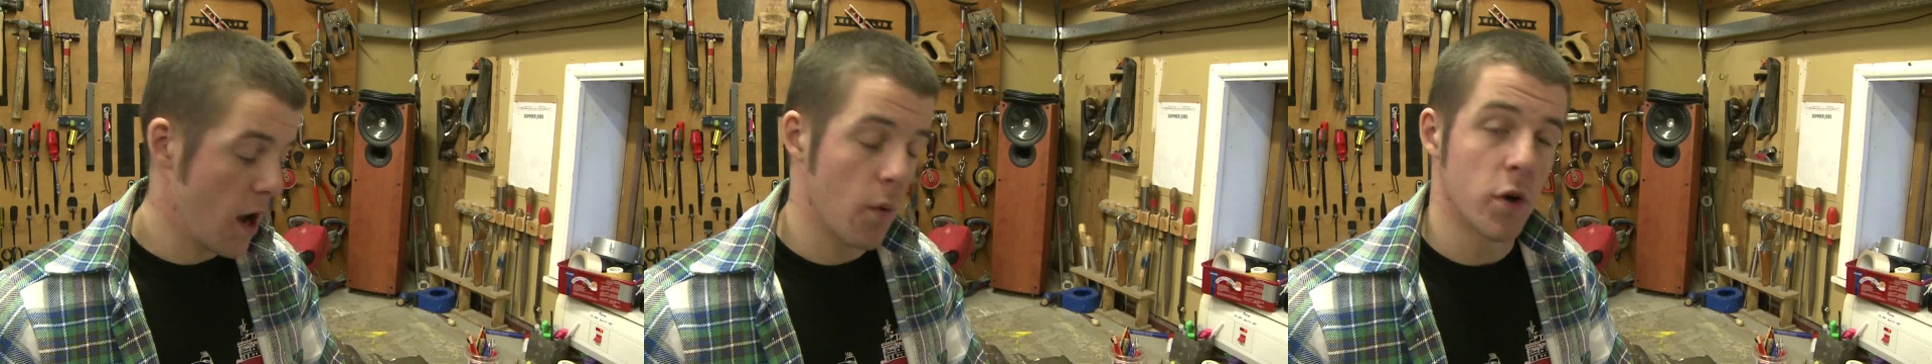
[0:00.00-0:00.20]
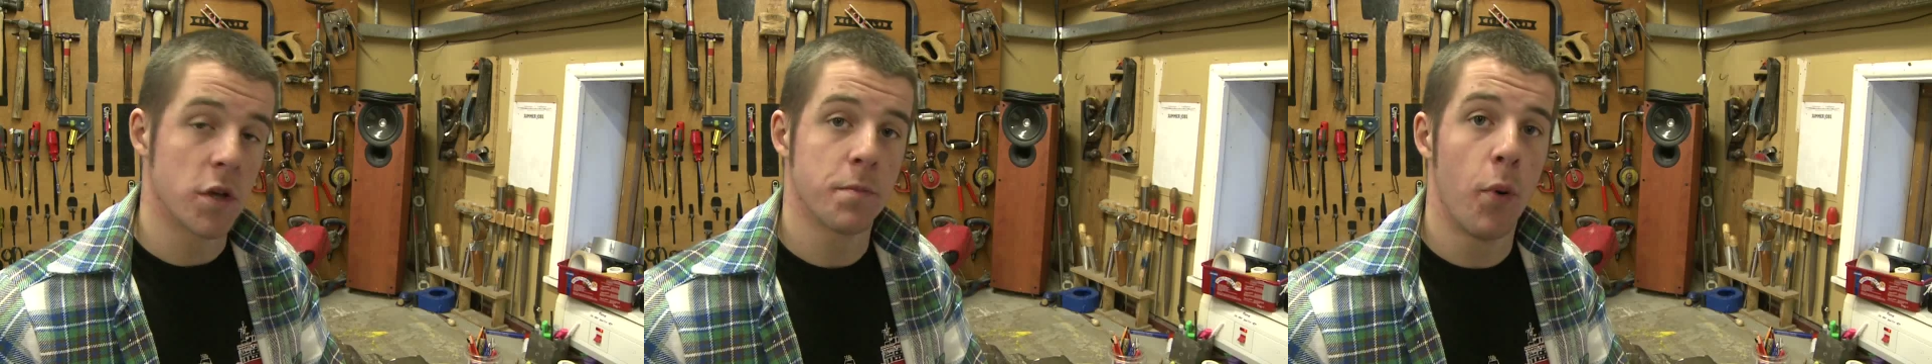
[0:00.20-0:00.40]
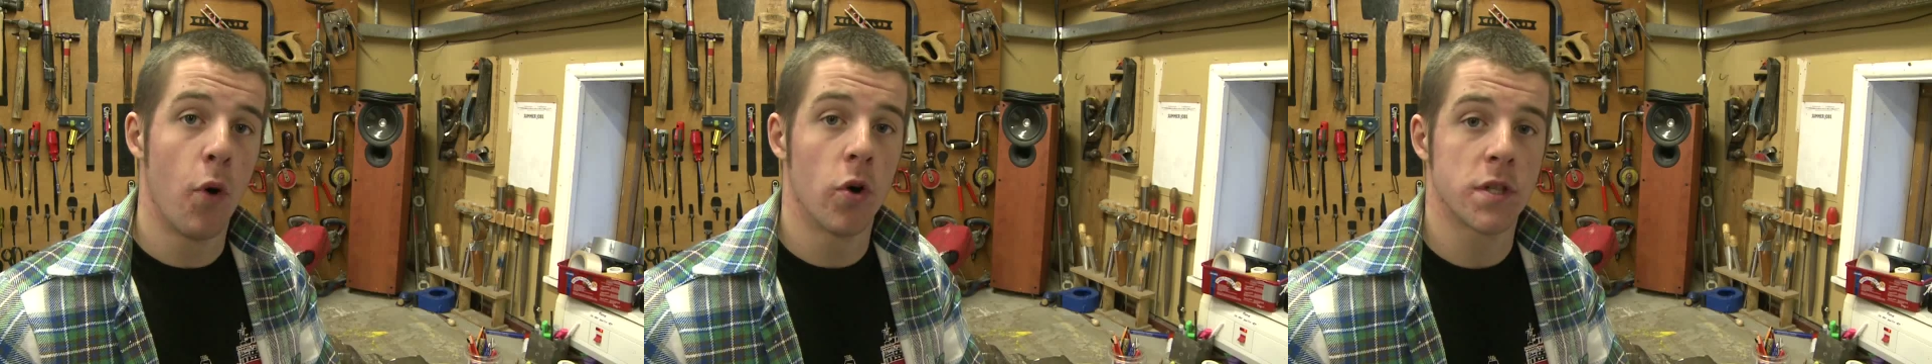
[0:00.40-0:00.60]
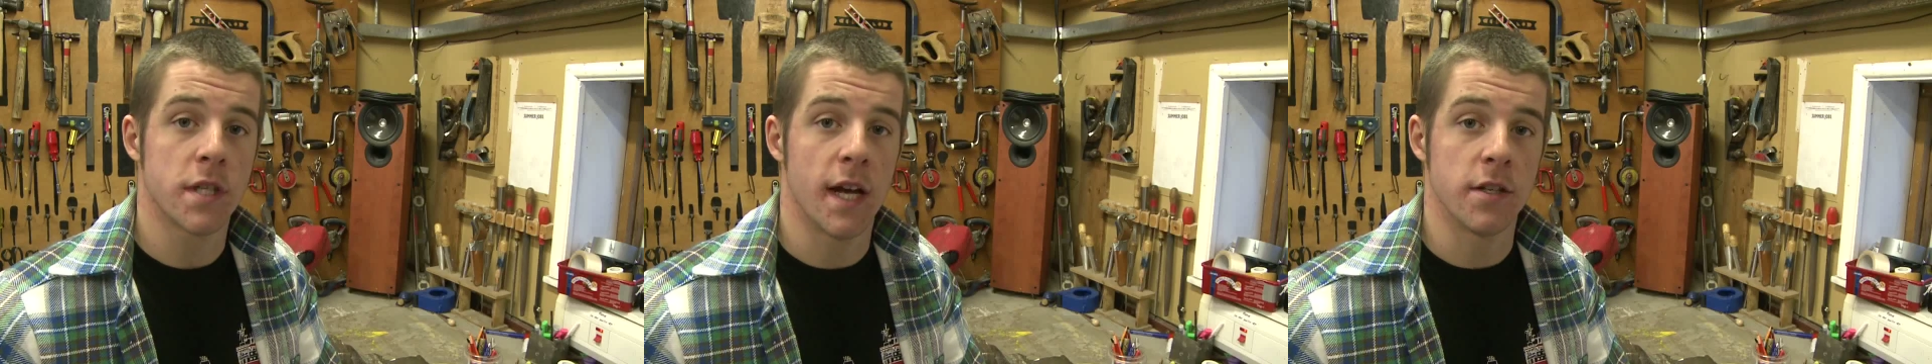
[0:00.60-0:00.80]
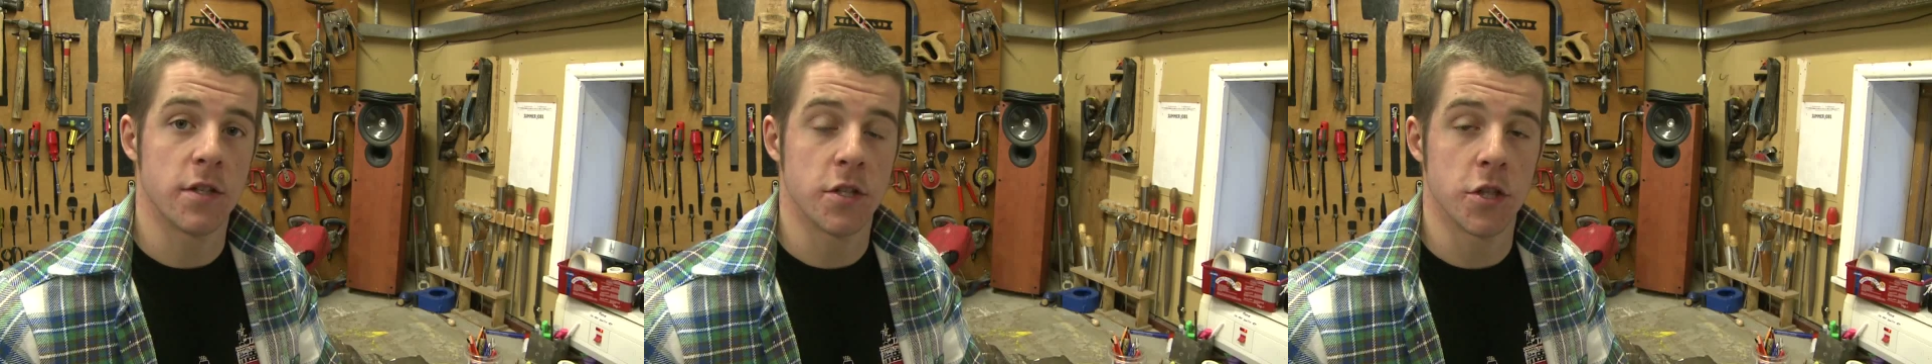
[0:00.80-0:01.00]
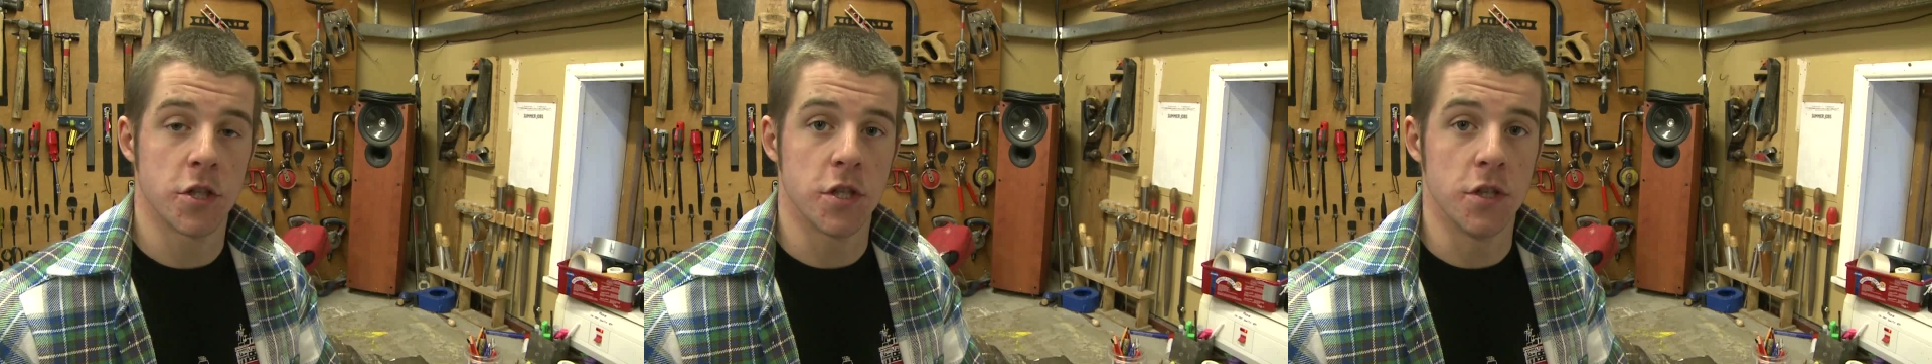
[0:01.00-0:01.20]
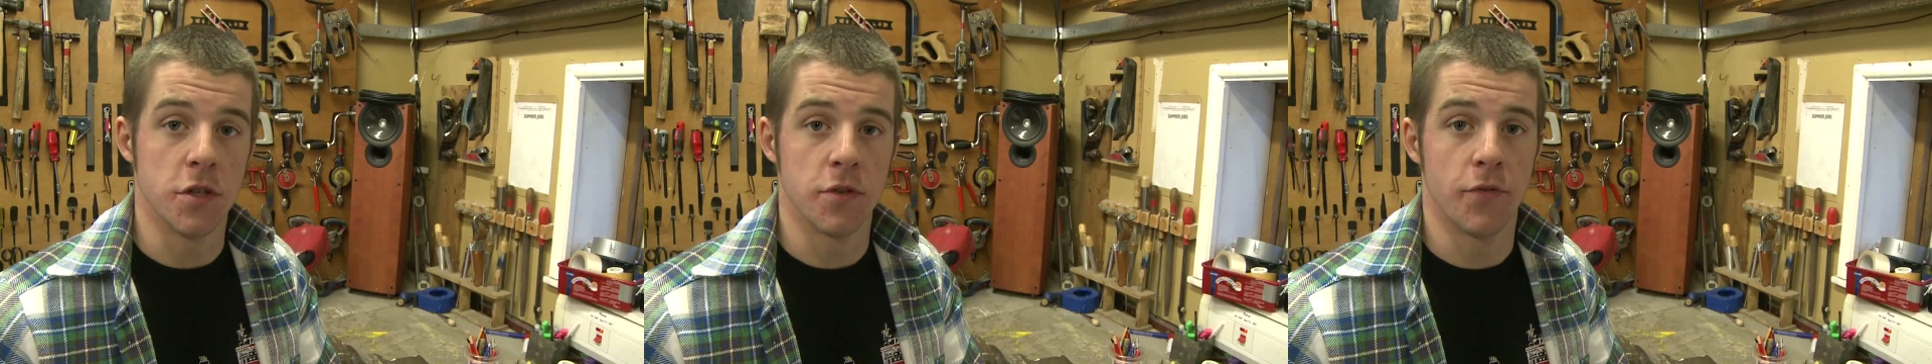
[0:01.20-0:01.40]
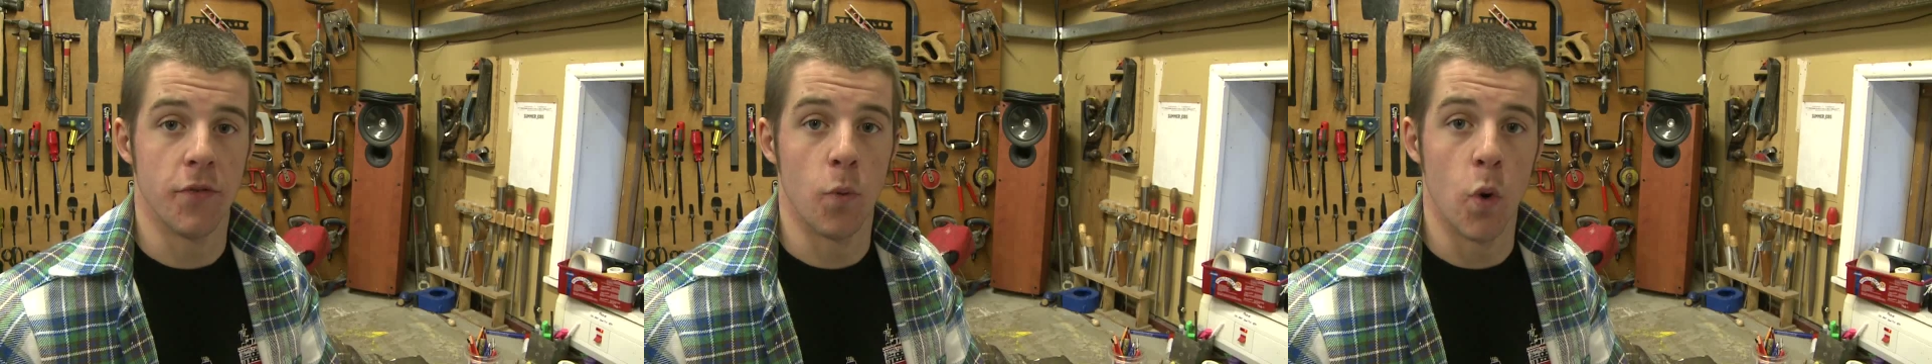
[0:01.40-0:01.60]
whereas poor tents are just
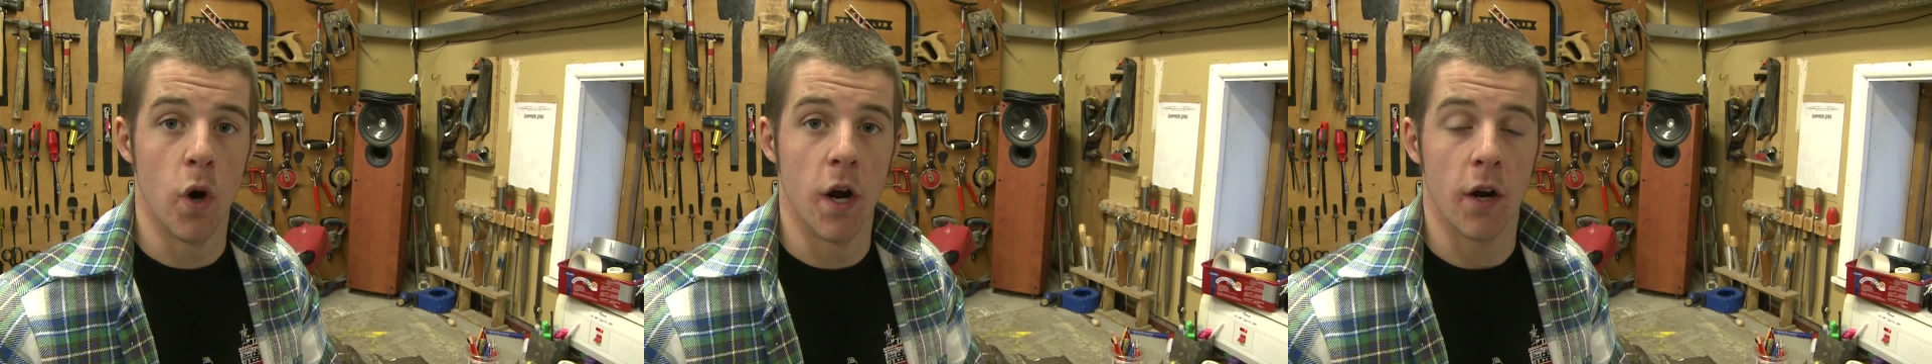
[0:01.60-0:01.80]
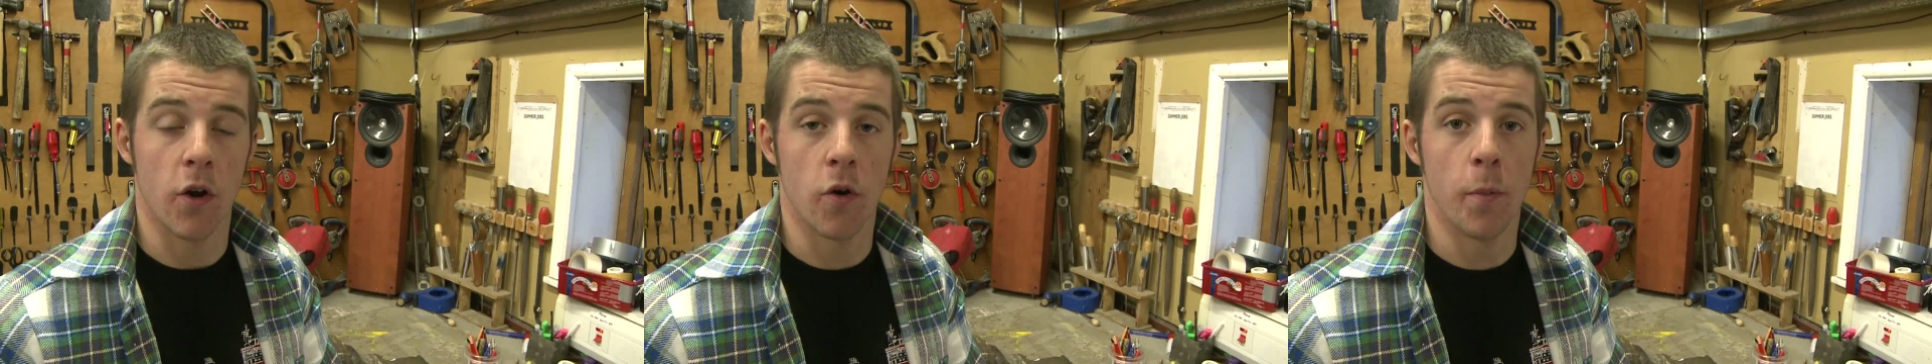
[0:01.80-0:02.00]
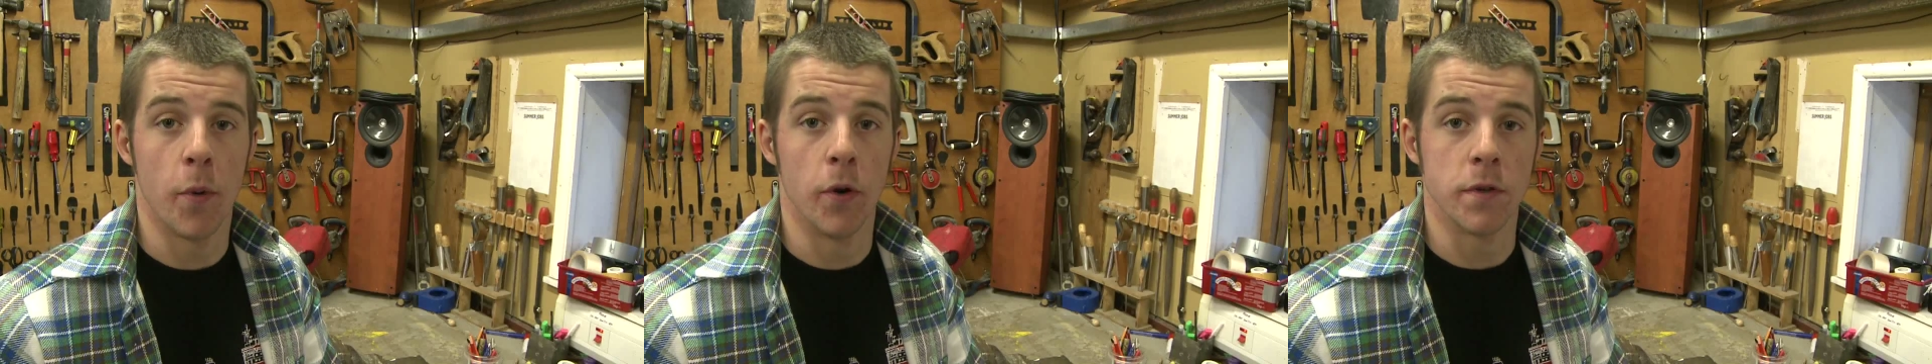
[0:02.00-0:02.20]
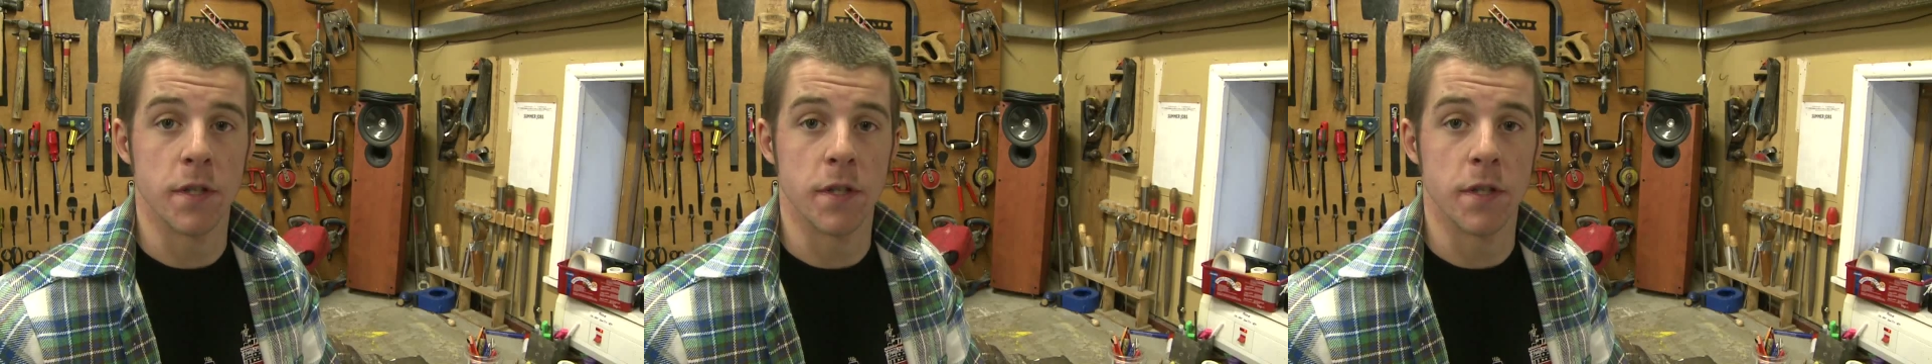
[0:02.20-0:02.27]
used for work or poo